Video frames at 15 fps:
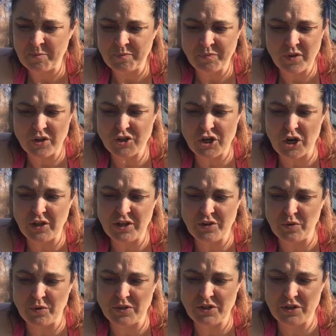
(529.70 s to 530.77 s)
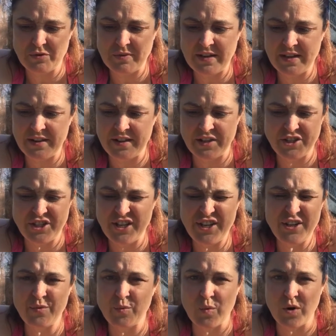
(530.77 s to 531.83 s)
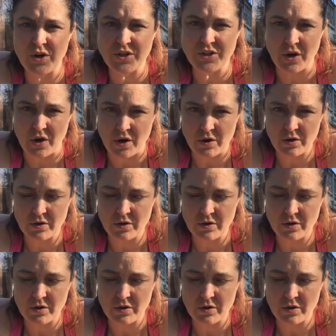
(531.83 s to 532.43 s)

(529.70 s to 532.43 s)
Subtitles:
Charlie told Sarita that she didn't want to talk.